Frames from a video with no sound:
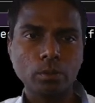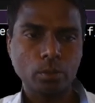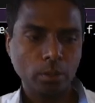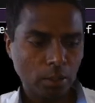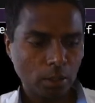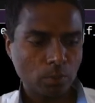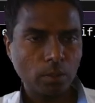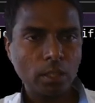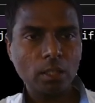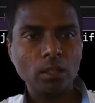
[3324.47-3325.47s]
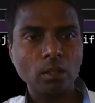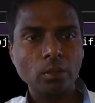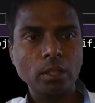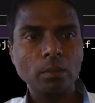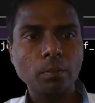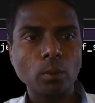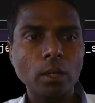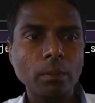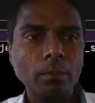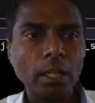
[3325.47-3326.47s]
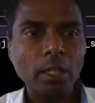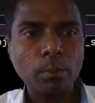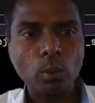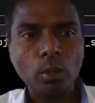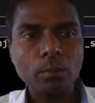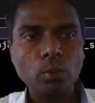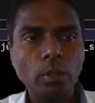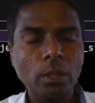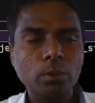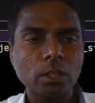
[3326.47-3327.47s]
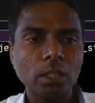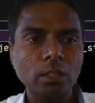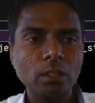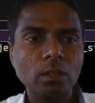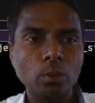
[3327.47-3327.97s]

So in this way, okay, program 8 programs we have seen